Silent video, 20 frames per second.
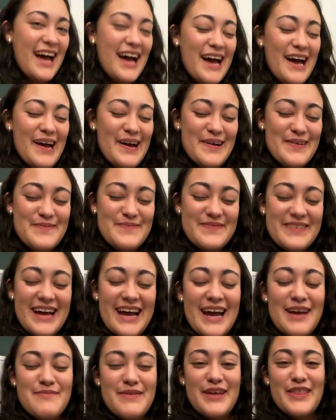I
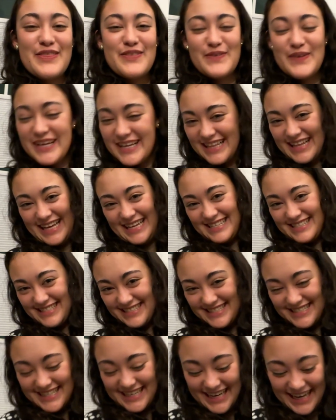had my 3
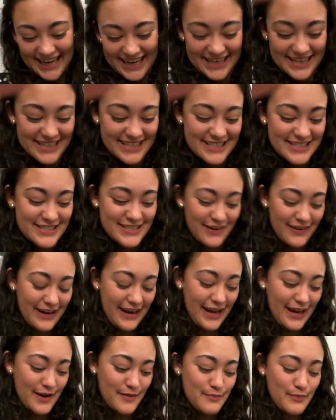classes today, so I
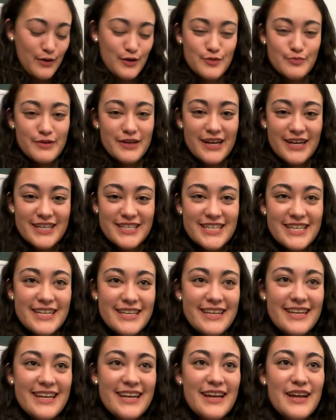had post-production
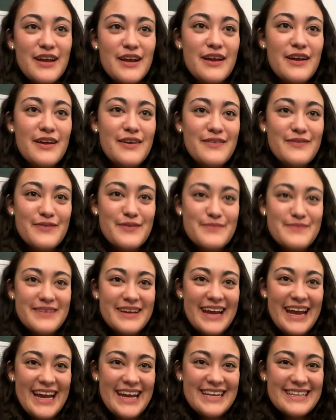
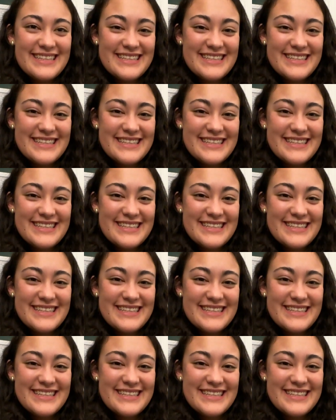from 8 to